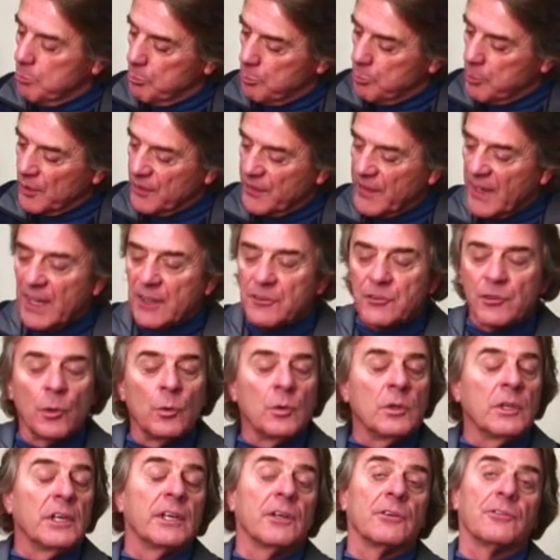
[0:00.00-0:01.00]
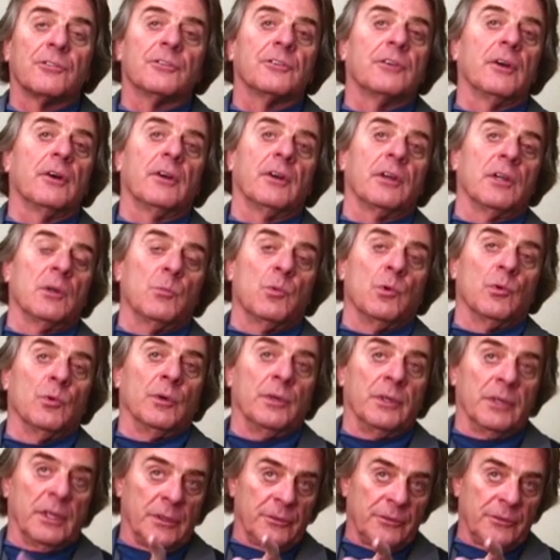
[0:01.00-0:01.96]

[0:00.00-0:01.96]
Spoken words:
but that's only a starting point.